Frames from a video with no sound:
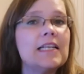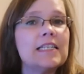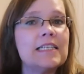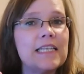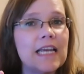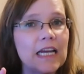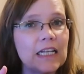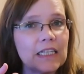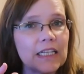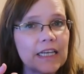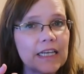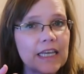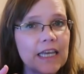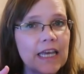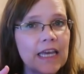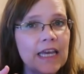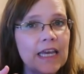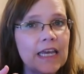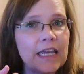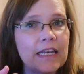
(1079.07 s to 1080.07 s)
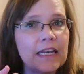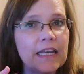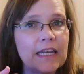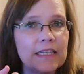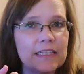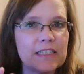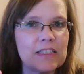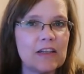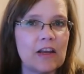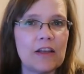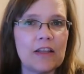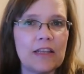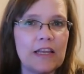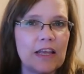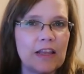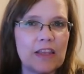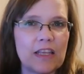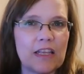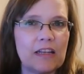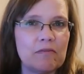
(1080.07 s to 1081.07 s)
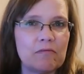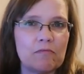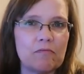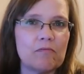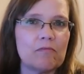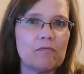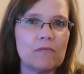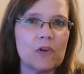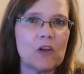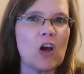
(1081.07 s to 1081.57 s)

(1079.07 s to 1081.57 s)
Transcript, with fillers: delicate it's not nothing